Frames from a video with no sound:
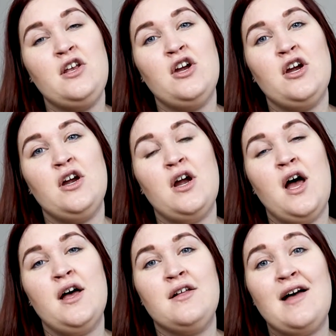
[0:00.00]
your
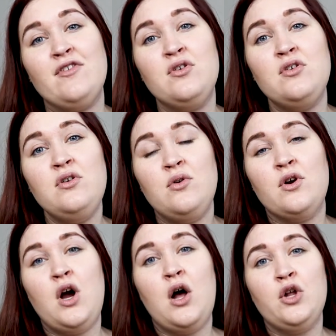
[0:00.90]
uh, clavicle
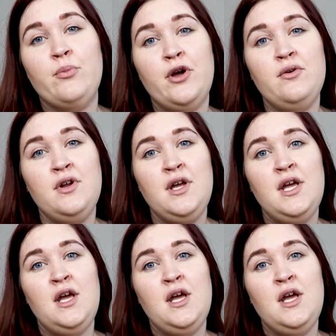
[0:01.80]
or collarbone.